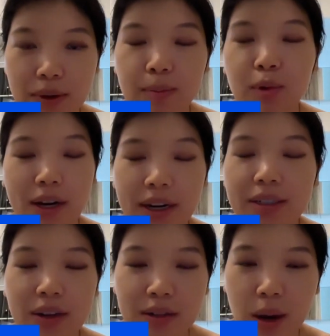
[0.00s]

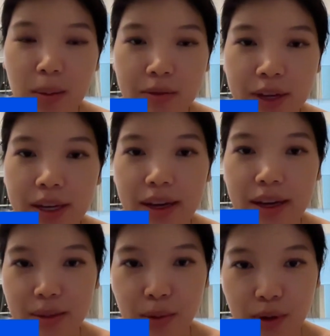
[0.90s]
product on top of it
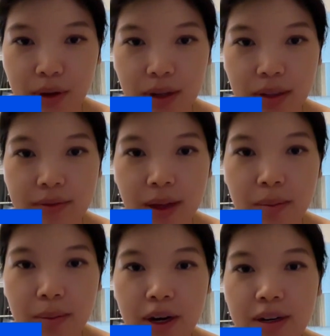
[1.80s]
as a protocol
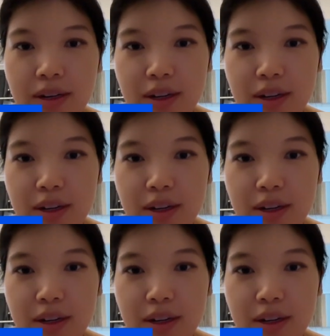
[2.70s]
developer.